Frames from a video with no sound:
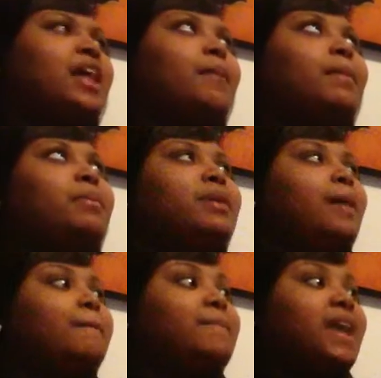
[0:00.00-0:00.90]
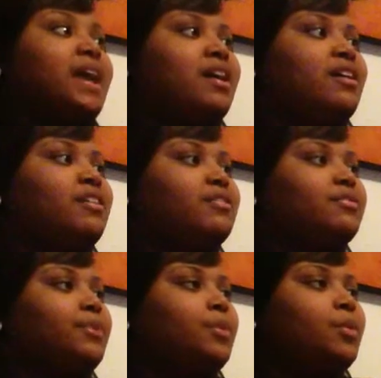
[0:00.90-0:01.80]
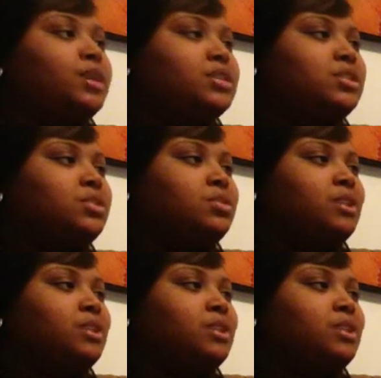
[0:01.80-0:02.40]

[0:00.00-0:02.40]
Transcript: like maybe I'm bad for wanting to do